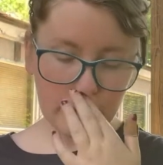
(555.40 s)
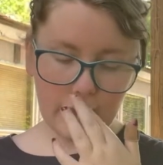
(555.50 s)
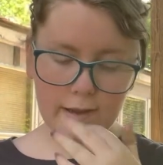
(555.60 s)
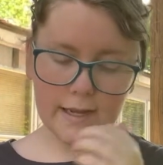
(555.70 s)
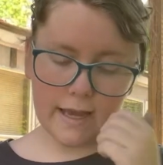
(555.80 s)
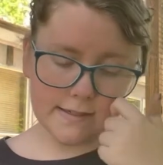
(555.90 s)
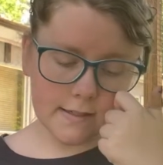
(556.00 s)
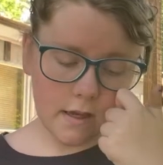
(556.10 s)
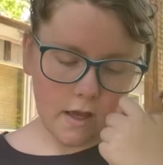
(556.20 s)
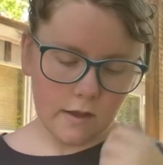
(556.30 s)
I guess.
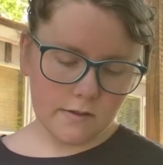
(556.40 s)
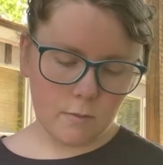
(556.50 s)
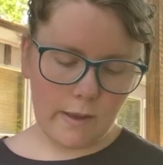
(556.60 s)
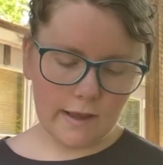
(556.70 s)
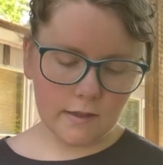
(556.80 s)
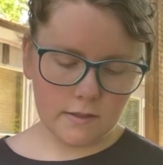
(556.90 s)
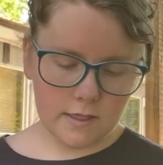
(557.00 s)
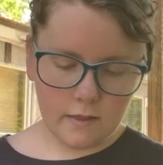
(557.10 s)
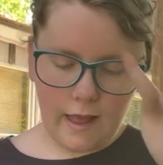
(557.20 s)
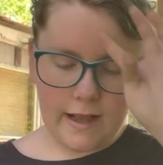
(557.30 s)
So back
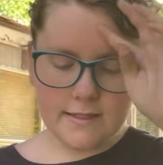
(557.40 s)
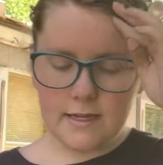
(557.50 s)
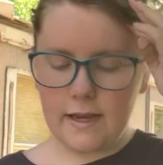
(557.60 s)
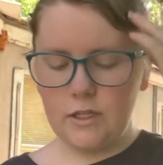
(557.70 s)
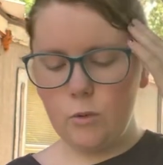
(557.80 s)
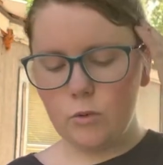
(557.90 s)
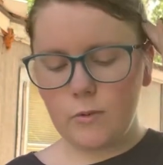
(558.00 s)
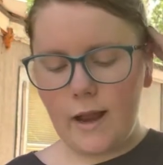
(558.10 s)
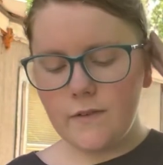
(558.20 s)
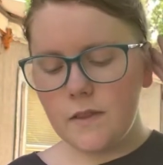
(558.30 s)
to last night, you
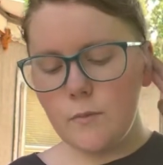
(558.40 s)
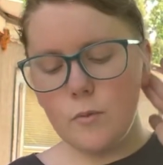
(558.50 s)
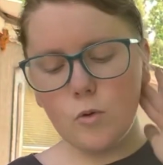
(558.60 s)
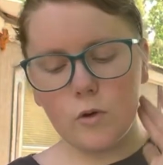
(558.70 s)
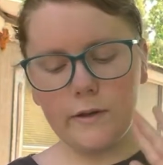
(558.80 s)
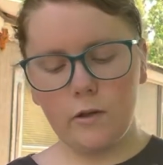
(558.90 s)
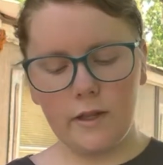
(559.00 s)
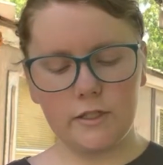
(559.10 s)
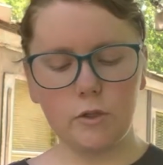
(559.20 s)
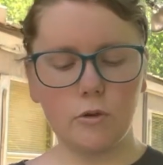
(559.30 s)
arrive at the memorial
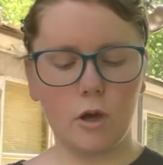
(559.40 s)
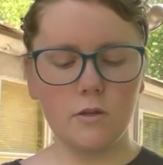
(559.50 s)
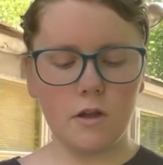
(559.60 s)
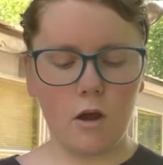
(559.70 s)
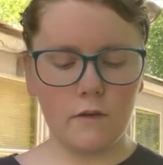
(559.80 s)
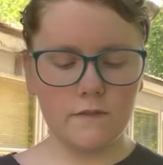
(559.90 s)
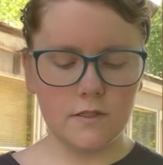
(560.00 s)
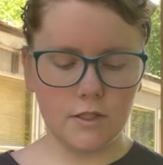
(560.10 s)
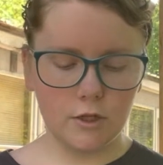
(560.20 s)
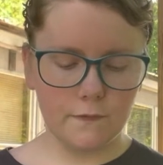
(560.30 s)
and you go off
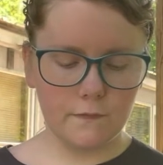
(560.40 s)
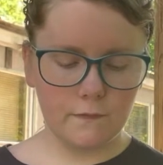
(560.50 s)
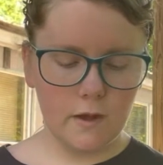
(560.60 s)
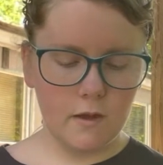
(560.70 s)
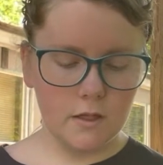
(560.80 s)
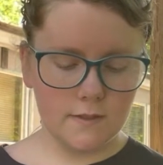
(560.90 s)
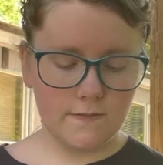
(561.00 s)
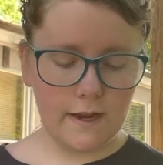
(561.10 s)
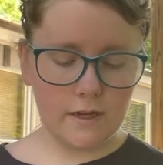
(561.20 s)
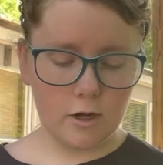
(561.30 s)
to your to
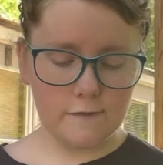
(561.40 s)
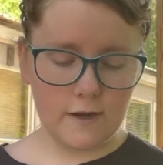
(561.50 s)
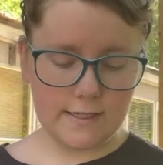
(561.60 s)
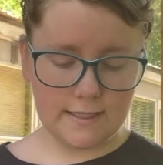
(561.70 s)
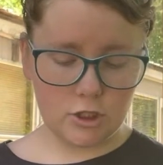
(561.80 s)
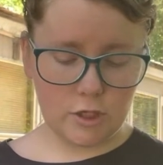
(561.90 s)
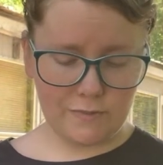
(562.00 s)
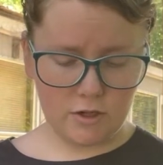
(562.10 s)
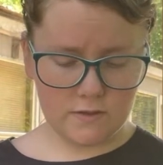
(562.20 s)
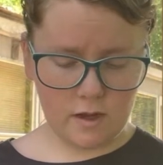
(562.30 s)
find our friends and Jamie
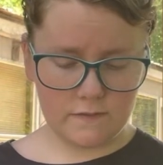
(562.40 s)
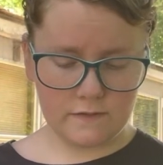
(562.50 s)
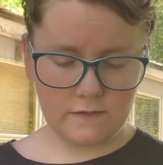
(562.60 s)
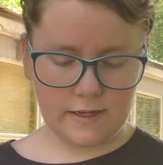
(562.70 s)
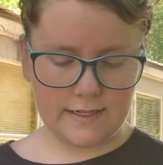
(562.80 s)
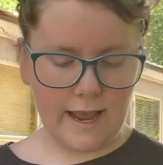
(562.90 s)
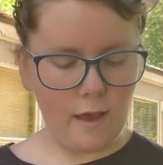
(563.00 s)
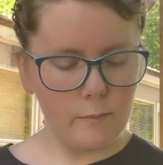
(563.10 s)
goes off to find Nat.